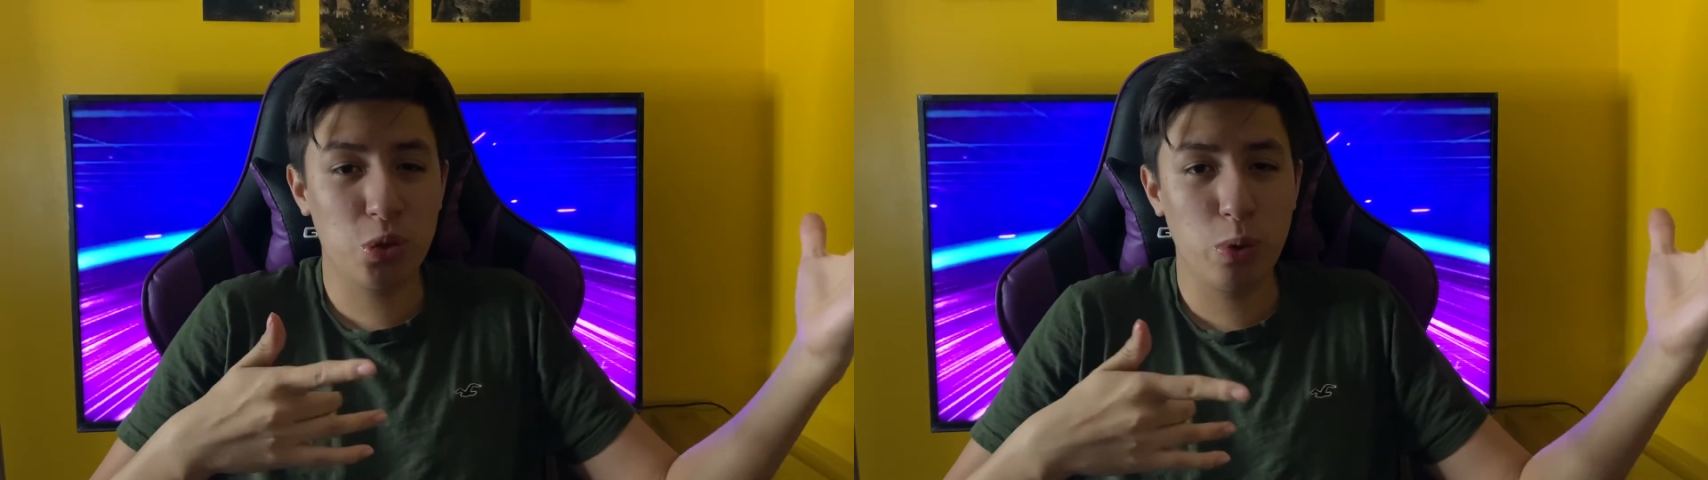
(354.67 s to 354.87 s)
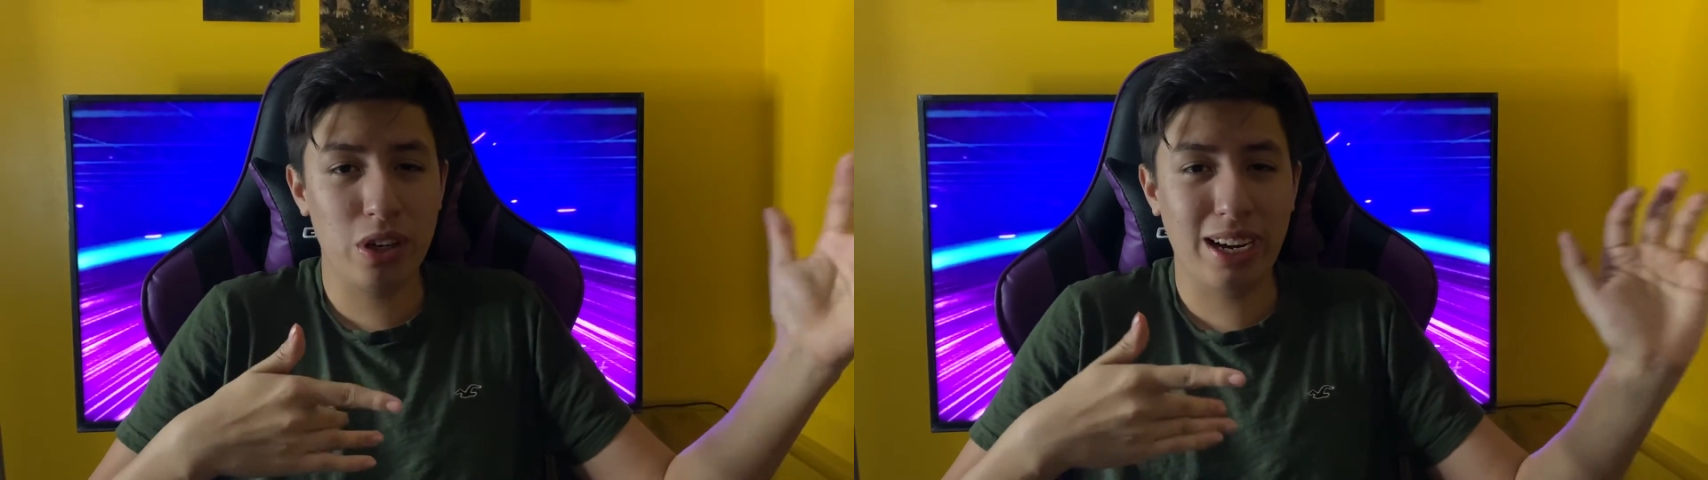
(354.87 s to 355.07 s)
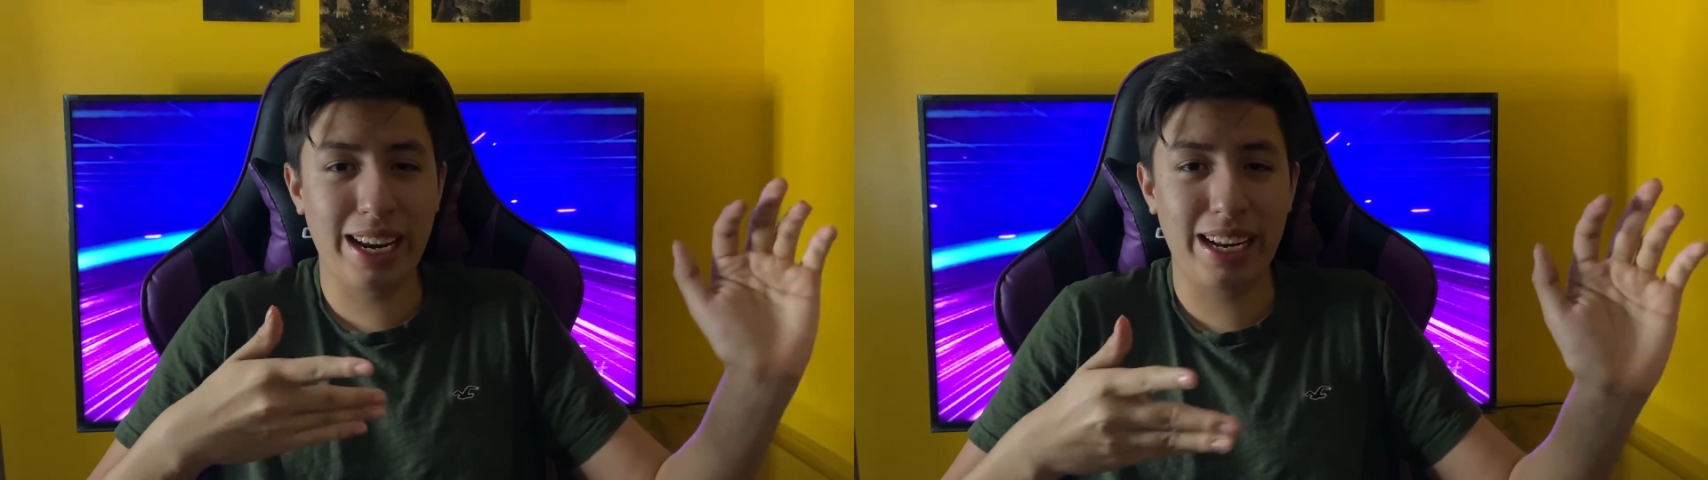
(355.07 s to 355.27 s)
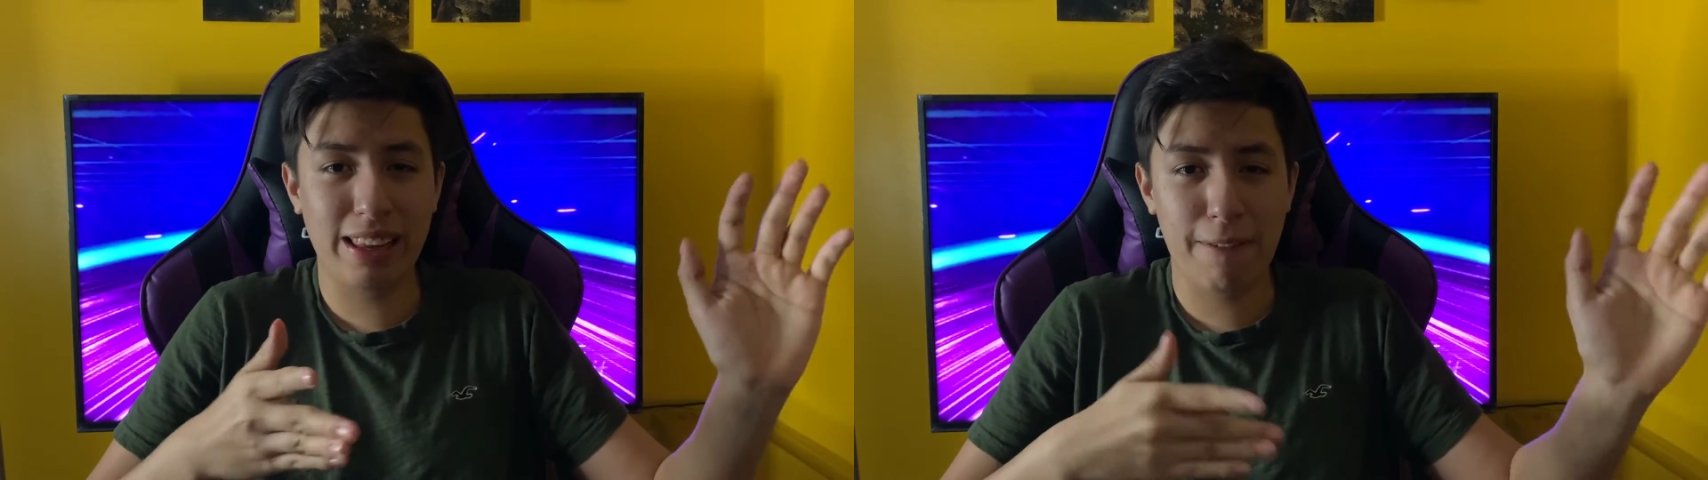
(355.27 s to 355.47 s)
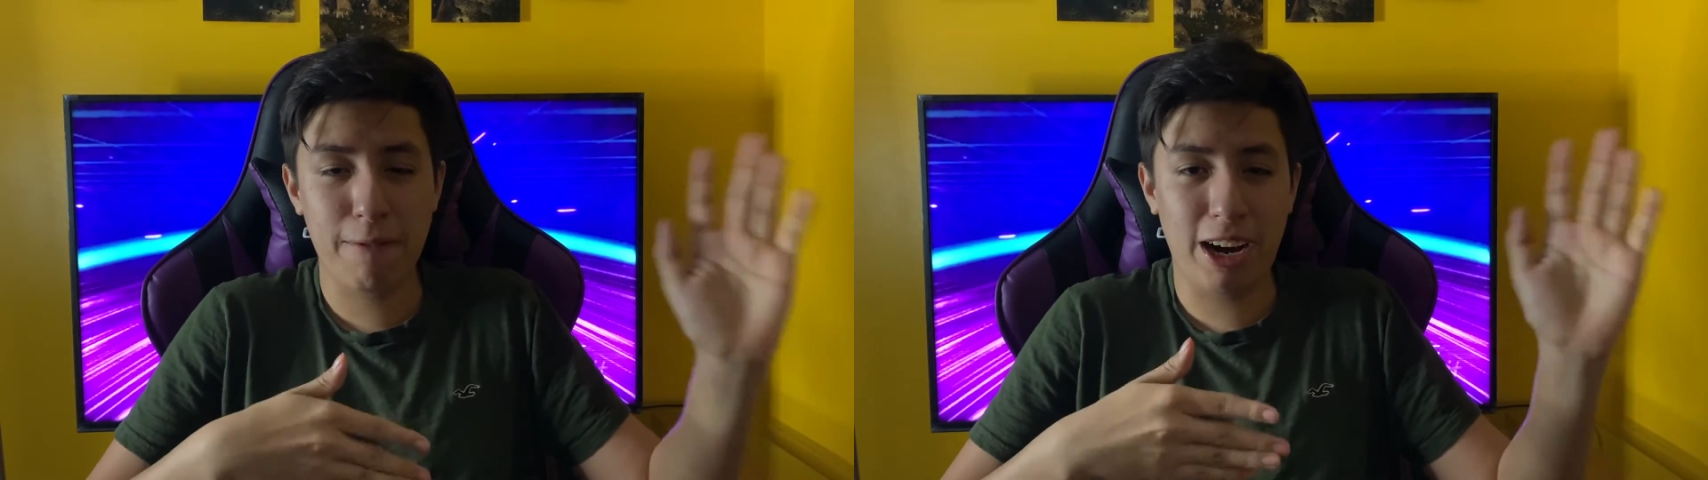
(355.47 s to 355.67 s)
Whedon kind of
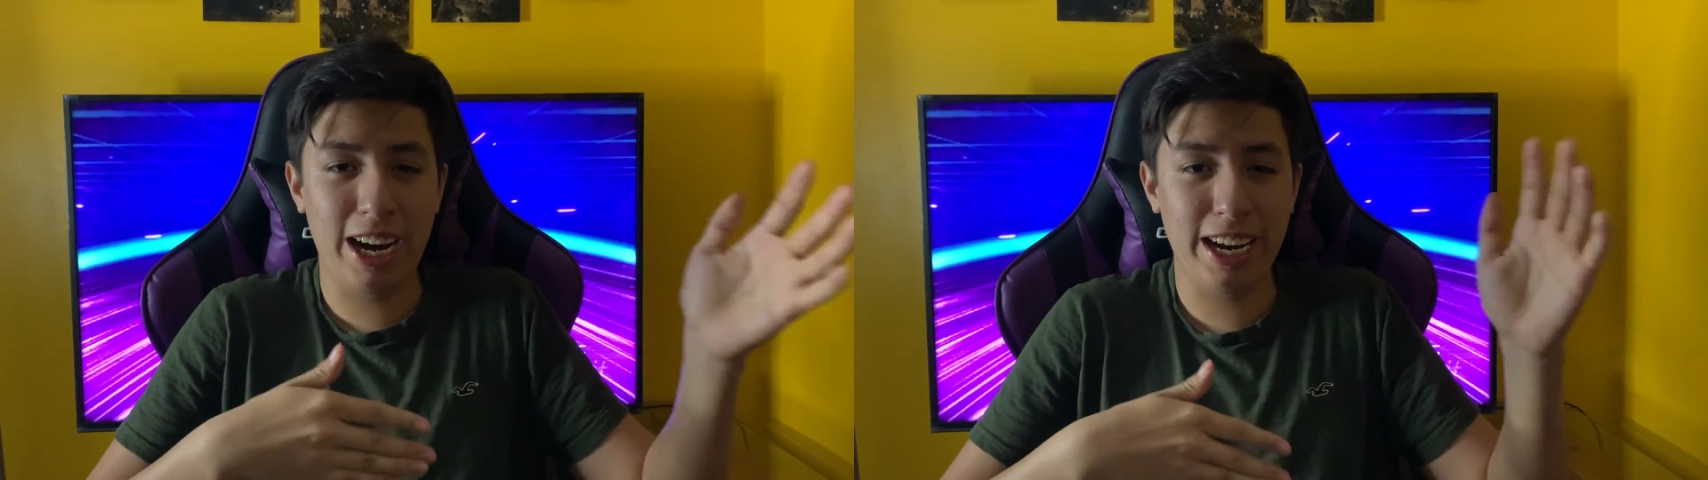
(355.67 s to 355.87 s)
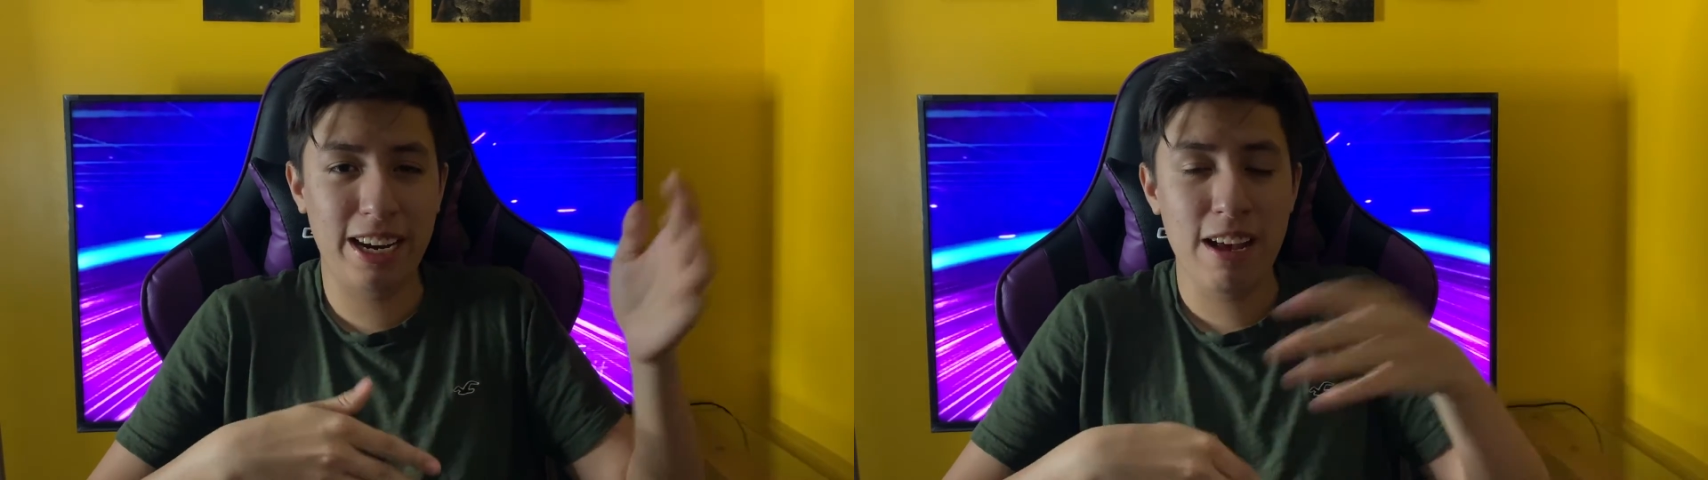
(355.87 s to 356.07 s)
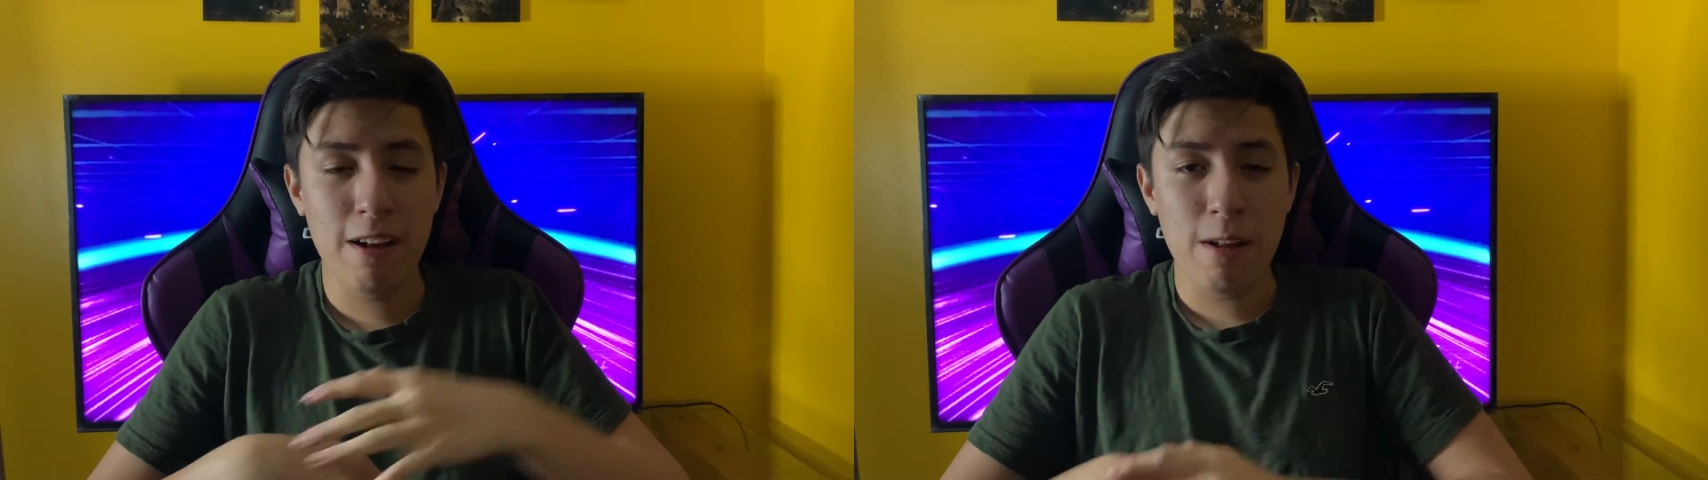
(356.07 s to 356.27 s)
left behind.